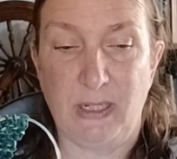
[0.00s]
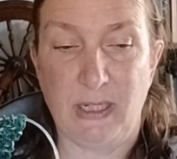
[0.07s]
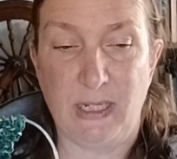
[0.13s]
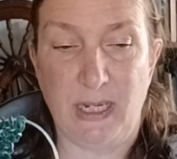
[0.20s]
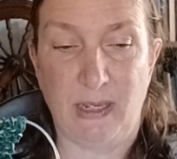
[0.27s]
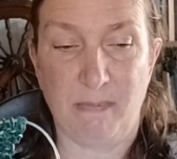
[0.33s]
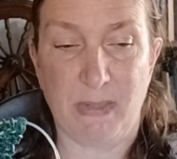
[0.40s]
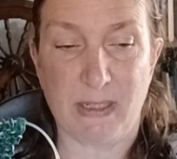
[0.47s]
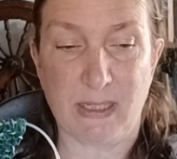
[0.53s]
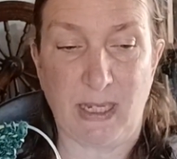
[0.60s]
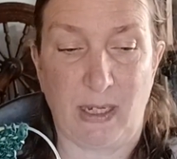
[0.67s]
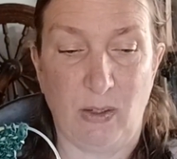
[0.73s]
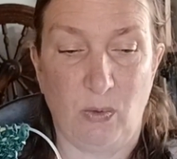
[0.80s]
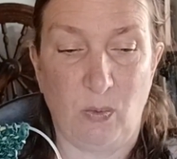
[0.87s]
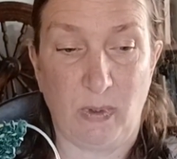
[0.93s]
I didn't have my
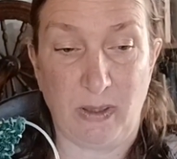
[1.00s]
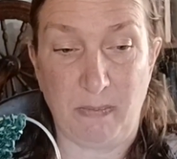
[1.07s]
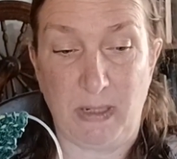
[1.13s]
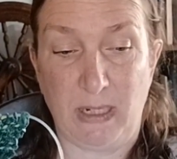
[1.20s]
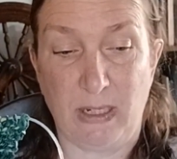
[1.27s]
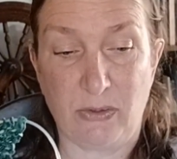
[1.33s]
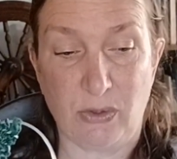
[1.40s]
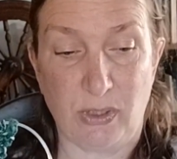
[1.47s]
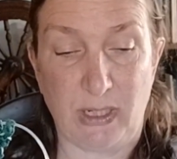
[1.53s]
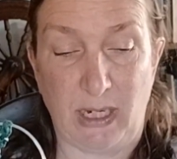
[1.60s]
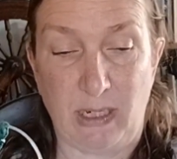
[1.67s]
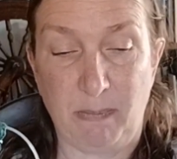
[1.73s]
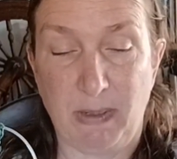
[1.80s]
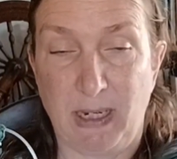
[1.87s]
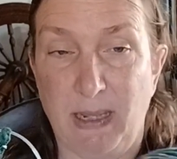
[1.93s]
scale with me
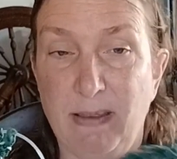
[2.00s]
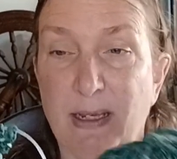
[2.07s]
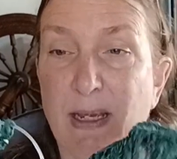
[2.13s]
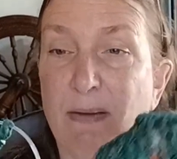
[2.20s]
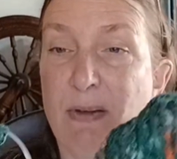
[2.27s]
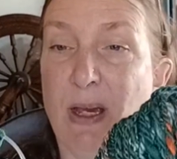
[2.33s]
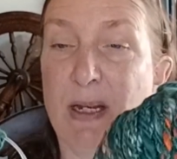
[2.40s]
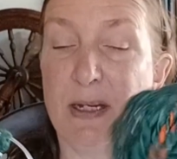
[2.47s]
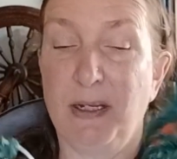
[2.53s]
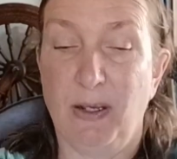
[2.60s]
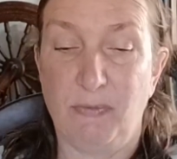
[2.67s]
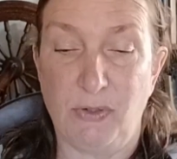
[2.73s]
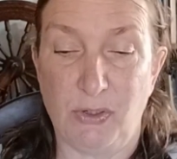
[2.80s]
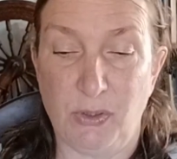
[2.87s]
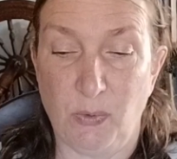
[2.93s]
yesterday, but I think I've got
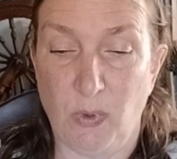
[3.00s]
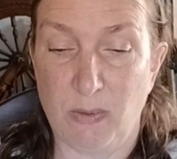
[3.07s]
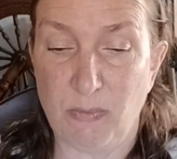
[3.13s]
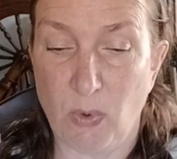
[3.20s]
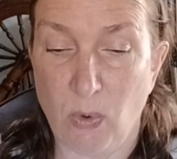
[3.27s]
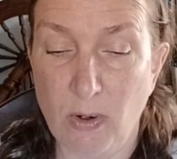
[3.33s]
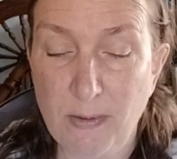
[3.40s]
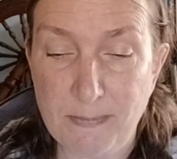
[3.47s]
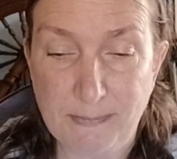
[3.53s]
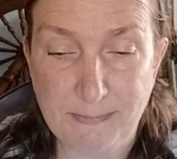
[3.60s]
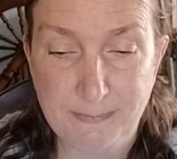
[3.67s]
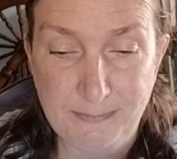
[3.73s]
enough to do one more.